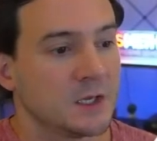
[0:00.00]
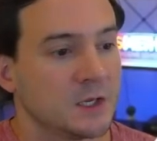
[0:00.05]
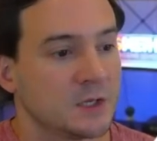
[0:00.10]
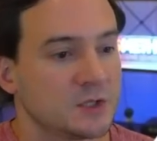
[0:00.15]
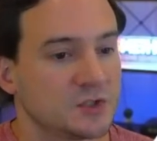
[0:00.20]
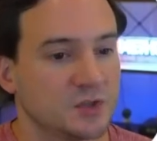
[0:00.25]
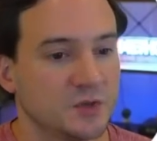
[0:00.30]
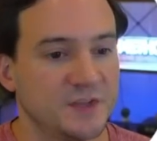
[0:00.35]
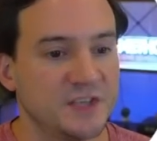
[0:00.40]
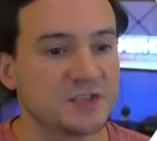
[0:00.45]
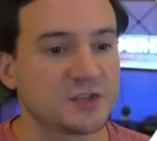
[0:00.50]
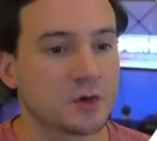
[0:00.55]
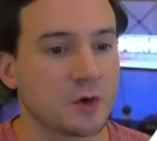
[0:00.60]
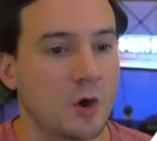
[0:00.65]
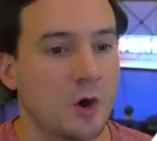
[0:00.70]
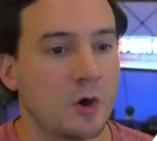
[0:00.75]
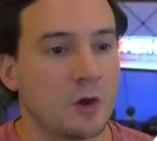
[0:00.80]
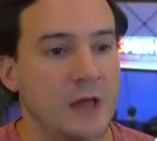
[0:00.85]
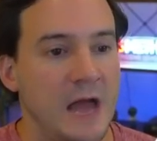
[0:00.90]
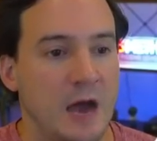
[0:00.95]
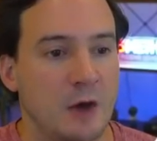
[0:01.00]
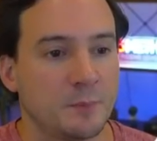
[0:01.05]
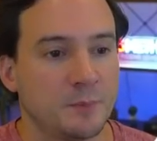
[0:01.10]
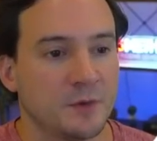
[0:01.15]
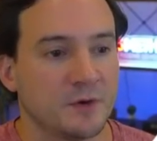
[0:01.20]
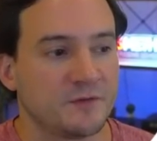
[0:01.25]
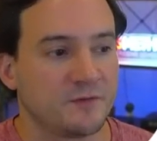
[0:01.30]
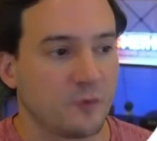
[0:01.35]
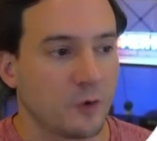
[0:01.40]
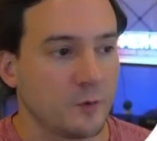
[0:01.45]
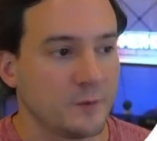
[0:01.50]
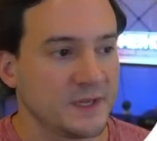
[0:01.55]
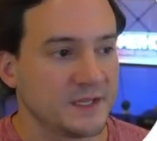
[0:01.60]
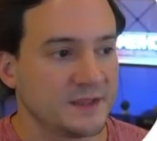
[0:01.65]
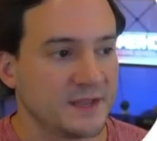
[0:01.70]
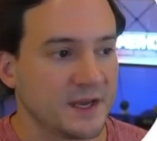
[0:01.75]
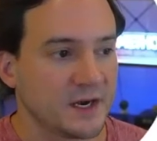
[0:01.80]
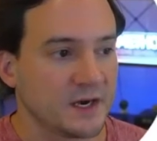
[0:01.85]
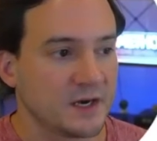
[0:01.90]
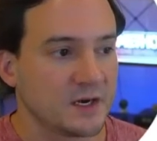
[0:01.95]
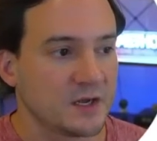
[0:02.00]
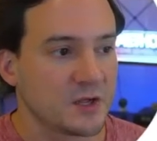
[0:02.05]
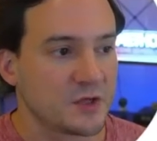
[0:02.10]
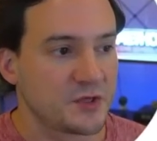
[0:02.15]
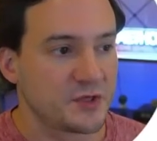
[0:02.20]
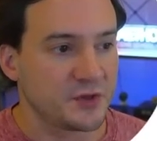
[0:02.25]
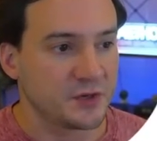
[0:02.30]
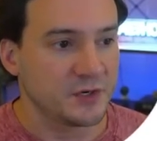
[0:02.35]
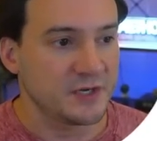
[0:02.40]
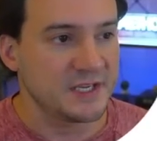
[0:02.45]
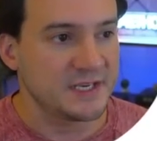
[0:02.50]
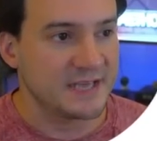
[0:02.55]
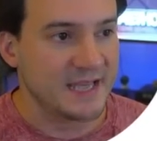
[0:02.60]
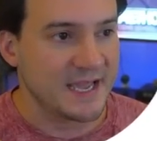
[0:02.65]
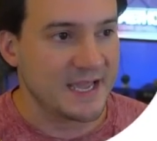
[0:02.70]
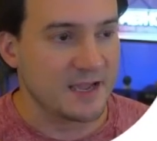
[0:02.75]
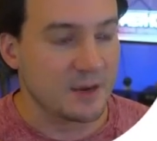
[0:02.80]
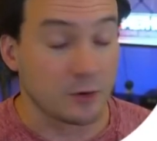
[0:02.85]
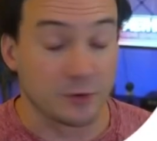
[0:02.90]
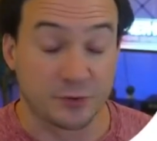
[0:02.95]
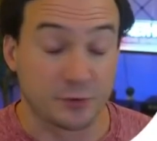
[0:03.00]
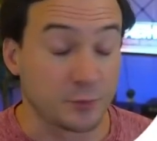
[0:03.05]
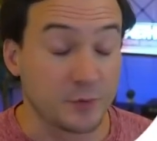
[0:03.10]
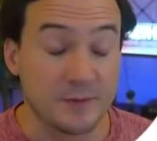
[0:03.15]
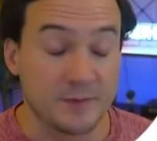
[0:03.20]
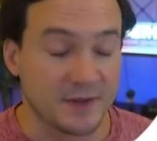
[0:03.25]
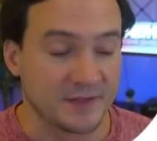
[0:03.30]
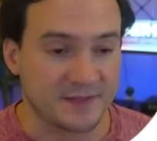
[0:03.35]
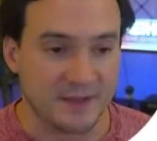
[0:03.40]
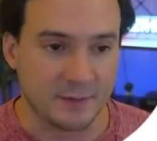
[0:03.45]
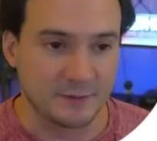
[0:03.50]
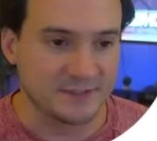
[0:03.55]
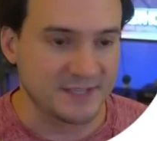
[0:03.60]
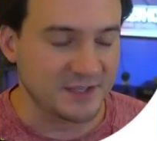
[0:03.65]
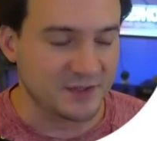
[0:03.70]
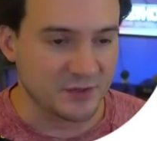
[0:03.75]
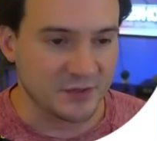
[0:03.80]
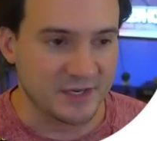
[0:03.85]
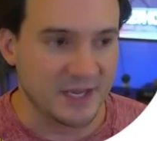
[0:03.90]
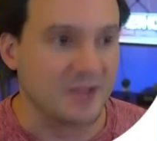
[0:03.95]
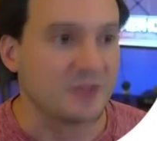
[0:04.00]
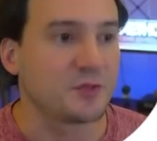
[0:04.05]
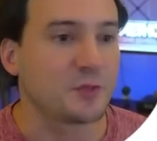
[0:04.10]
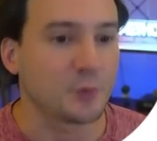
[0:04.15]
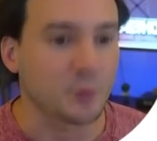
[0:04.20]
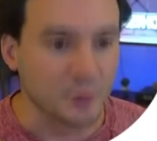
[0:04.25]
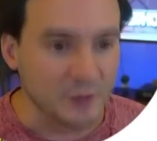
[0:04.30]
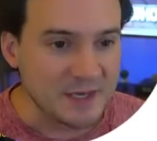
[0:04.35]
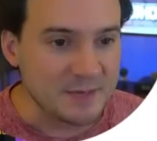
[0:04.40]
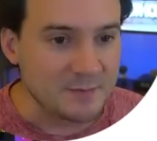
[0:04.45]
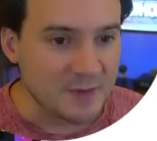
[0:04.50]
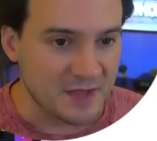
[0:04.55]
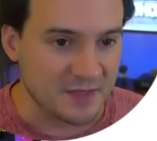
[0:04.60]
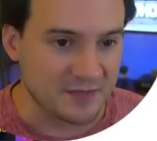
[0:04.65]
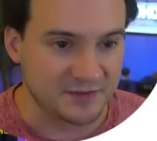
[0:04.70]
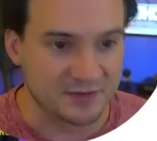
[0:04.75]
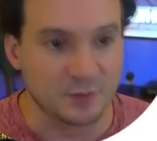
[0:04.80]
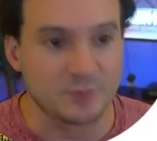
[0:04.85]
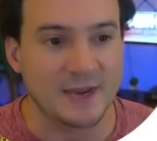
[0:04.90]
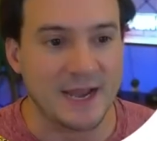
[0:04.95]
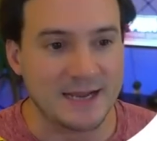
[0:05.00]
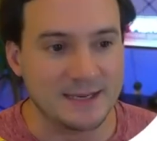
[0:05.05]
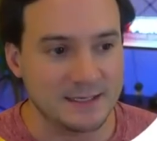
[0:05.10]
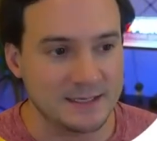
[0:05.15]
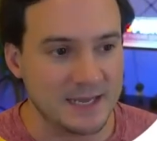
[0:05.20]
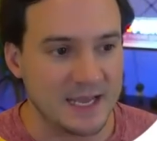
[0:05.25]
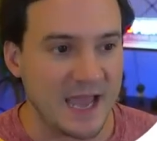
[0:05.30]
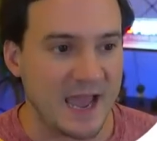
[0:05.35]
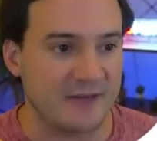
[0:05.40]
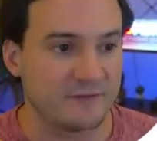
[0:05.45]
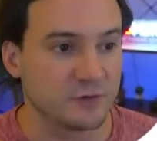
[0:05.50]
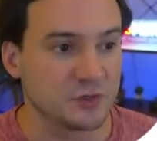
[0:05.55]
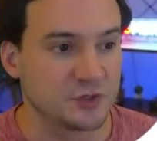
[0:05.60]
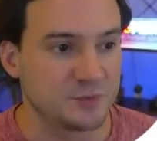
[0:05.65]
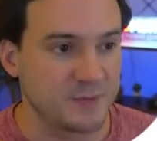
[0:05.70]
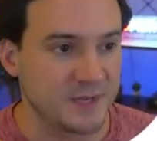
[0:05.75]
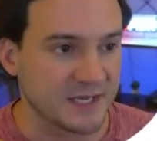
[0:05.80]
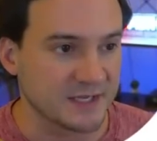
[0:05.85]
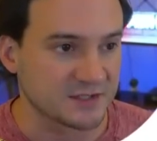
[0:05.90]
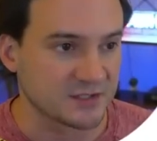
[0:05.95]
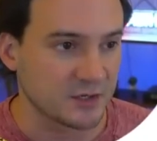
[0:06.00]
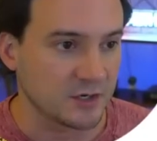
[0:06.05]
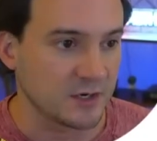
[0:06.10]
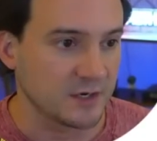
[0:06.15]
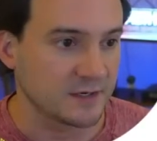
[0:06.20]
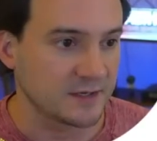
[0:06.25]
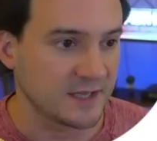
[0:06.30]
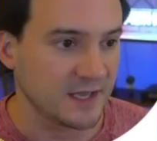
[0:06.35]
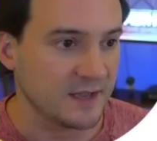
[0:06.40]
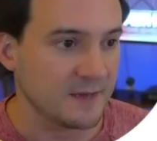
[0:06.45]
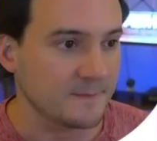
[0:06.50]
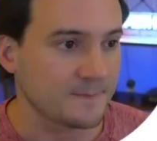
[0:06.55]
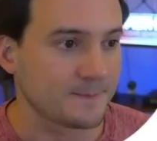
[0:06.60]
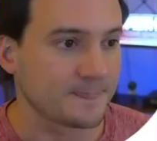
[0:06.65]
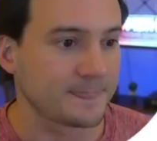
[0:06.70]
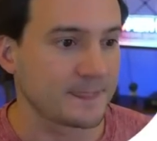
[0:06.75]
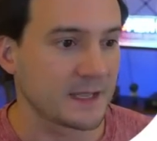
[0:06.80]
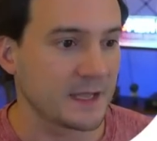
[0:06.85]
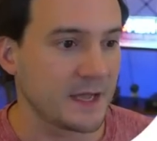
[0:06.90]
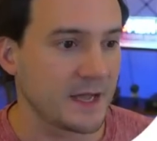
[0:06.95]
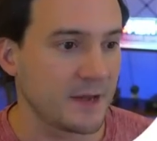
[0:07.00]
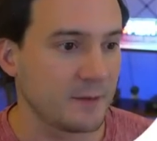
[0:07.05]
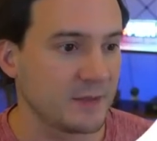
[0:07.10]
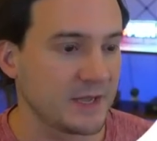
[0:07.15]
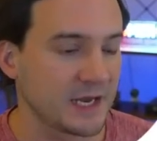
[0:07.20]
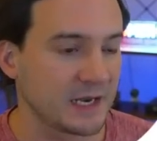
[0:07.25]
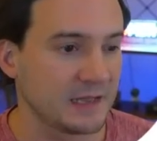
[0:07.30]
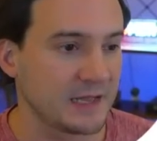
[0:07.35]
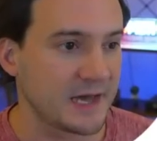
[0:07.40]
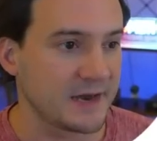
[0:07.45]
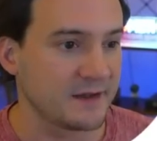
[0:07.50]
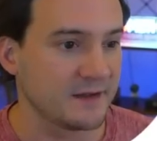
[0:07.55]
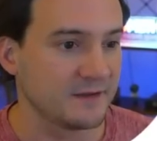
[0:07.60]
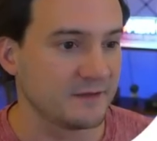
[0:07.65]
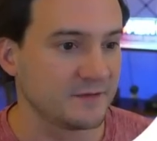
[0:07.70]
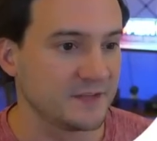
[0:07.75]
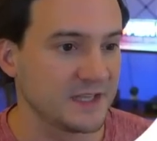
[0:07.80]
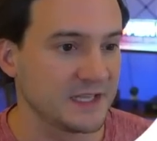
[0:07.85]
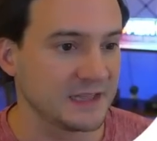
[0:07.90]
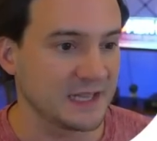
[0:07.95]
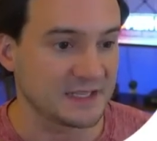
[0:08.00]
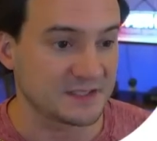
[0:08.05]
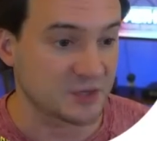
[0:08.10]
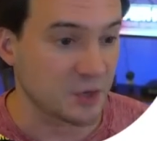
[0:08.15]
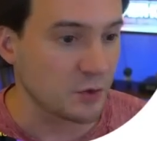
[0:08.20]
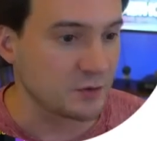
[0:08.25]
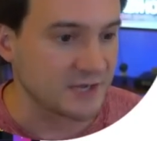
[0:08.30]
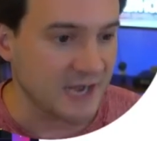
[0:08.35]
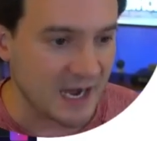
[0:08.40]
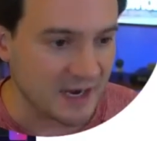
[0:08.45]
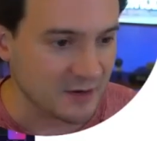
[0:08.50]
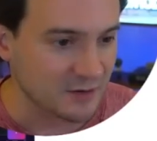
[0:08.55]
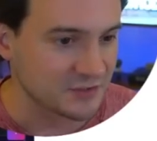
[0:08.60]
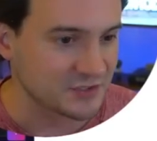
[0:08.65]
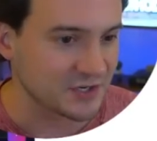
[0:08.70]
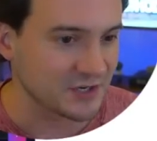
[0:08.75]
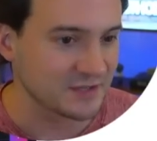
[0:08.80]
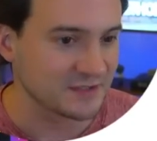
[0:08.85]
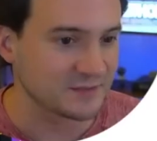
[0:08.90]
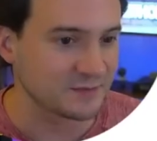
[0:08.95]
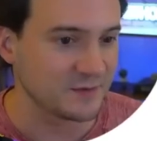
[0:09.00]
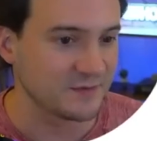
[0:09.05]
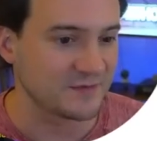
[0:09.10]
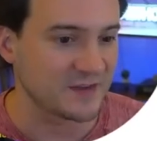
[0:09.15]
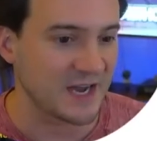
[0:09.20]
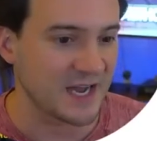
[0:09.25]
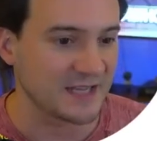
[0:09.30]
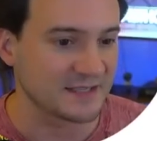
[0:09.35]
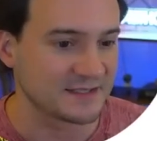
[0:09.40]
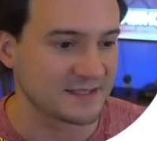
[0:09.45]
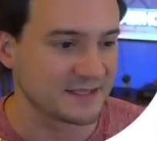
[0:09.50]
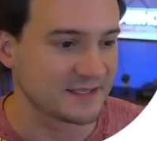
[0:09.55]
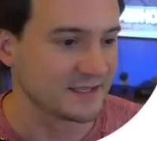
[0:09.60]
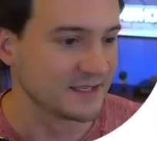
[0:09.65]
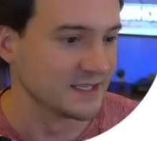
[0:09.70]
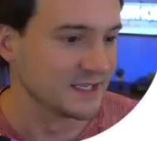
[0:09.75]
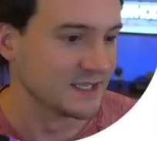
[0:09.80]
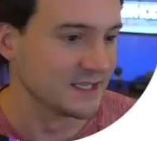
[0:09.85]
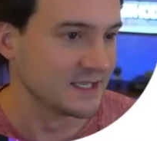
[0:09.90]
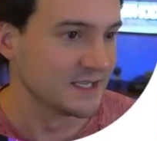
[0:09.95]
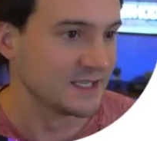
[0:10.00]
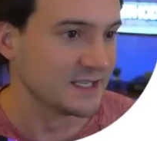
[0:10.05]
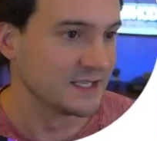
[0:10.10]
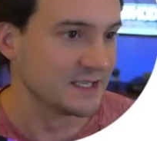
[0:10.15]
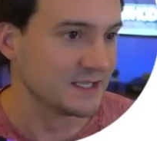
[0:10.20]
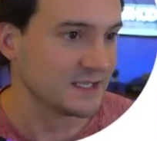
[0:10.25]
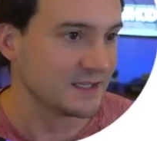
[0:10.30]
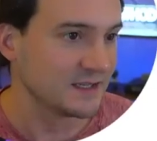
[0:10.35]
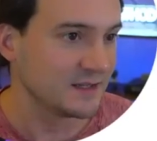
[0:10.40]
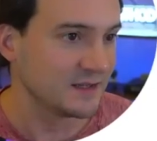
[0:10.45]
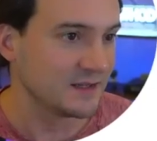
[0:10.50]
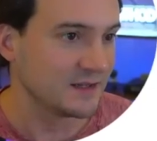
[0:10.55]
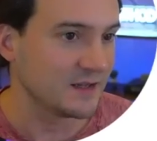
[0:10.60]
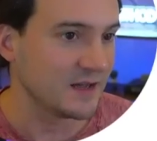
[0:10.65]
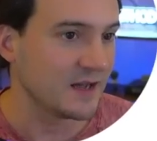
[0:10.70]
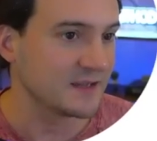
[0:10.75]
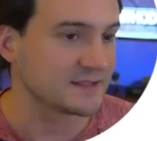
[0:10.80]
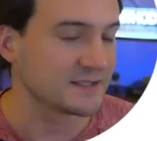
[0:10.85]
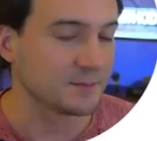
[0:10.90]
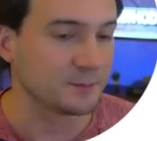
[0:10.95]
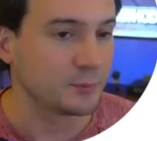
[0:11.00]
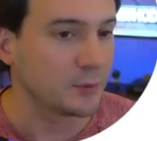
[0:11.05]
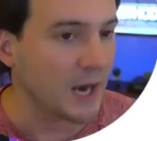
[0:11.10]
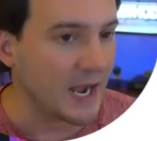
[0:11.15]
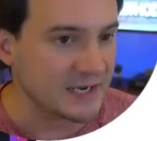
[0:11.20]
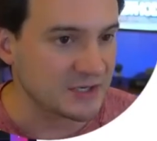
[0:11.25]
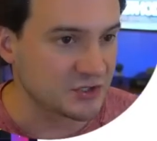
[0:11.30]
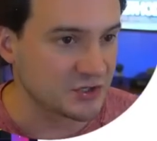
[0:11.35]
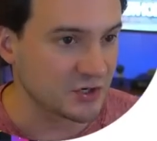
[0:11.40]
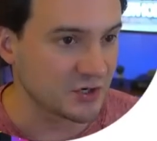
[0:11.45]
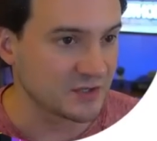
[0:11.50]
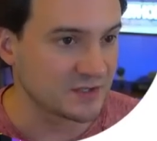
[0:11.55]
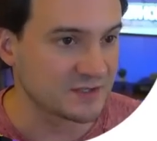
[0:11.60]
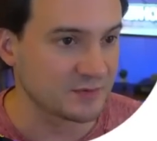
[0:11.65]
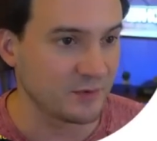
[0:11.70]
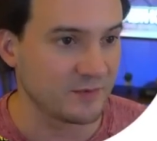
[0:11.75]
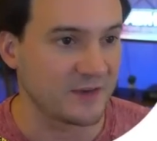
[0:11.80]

So these are all outperforming their 30-day or 3-month, I always say 30-day, 3 months, so 90-day average BSR, okay? We got a lot of the Let's Go Taco shirts. We've got some Pride shirts.